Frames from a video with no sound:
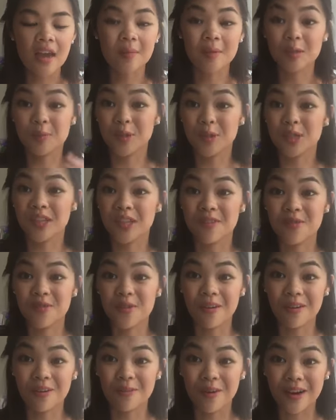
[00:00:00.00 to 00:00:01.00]
especially if
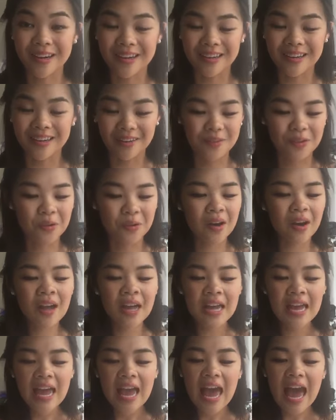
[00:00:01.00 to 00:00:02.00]
you're a regular viewer.
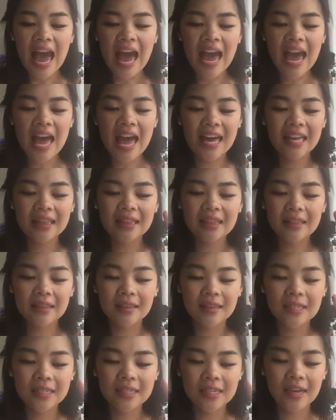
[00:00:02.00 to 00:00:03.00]
And
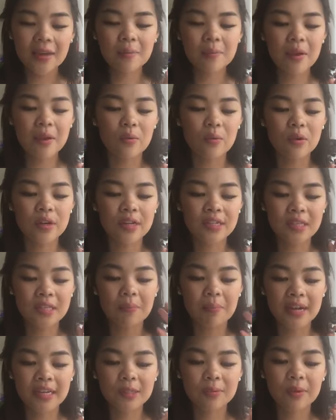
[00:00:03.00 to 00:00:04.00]
the second bit was the
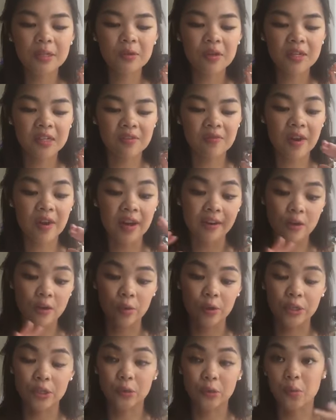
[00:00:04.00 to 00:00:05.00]
best way to identify
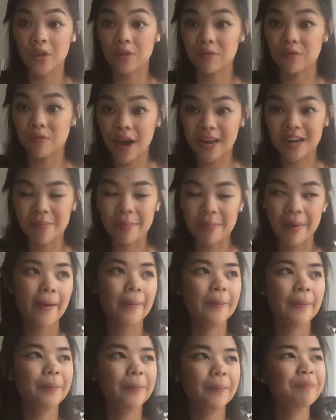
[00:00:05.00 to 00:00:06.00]
quotes worth writing
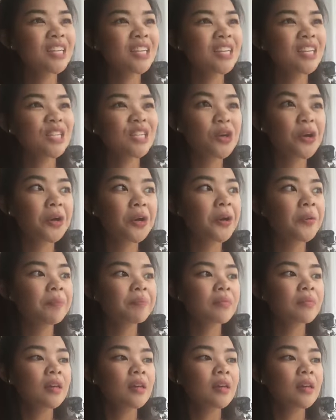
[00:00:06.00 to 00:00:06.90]
about. So